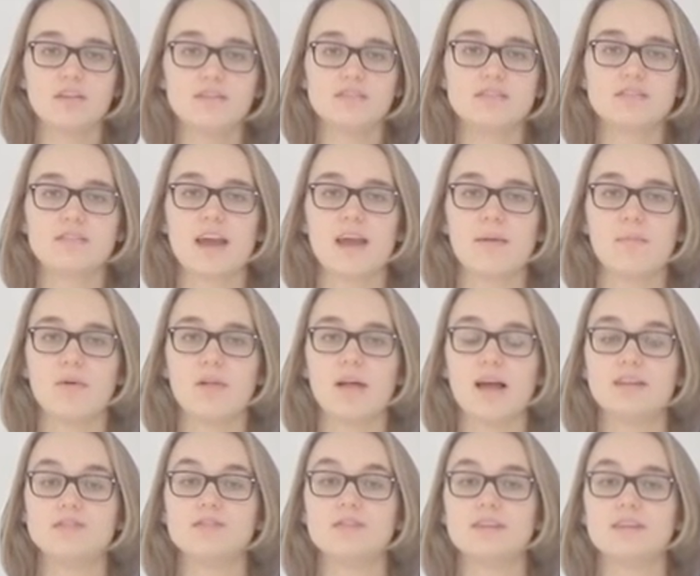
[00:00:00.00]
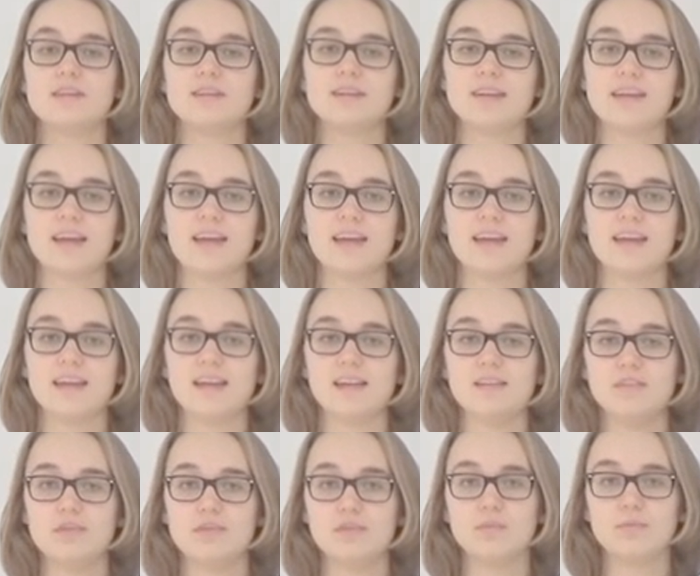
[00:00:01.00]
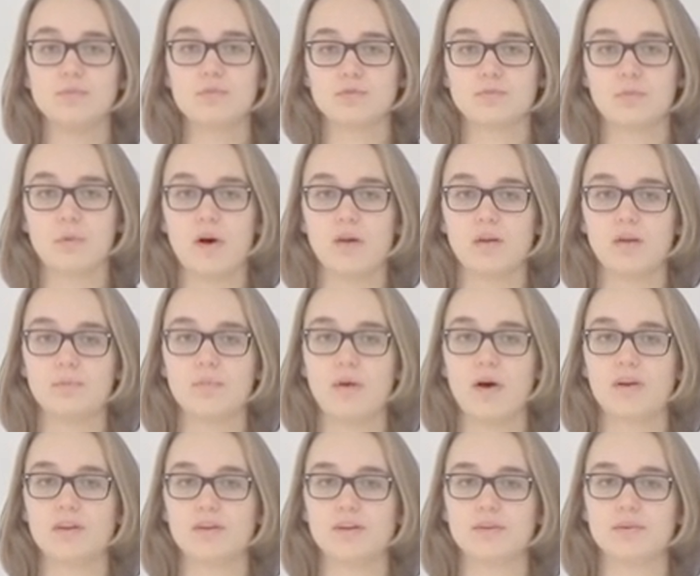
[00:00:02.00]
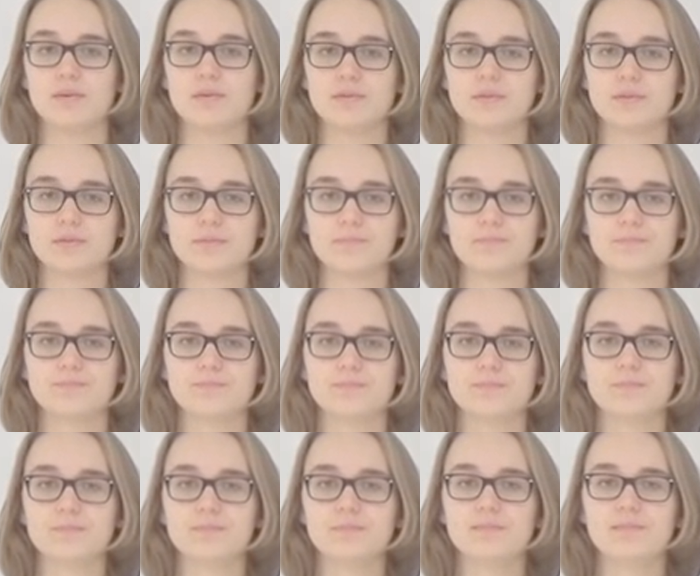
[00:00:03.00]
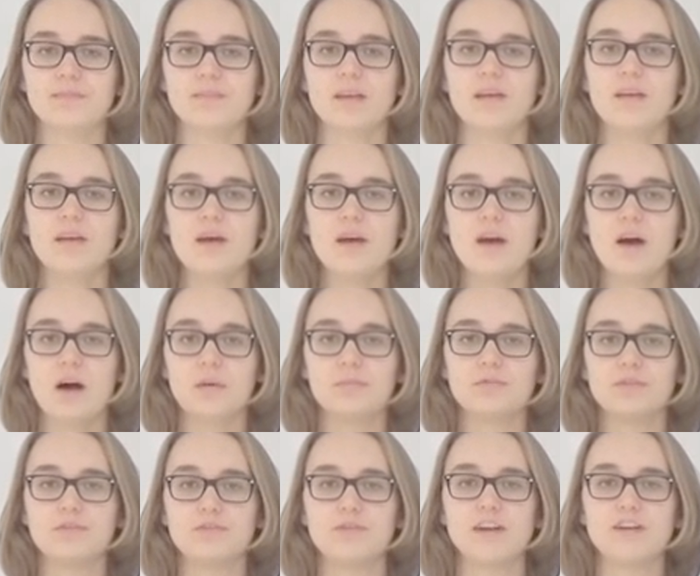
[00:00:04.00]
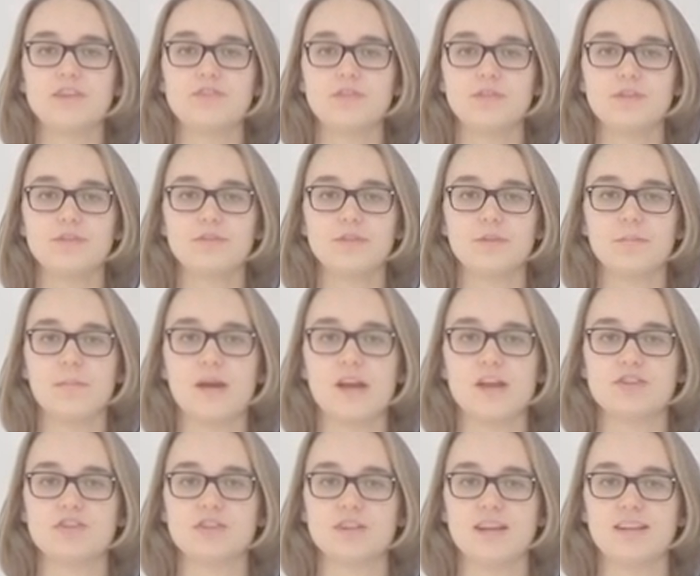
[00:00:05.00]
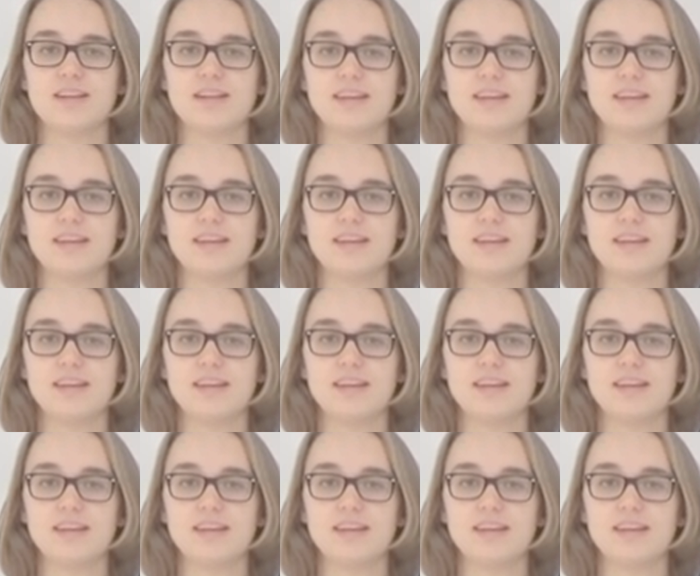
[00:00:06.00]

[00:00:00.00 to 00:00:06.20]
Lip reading: unstable and decay into smaller particles. Observation of formation and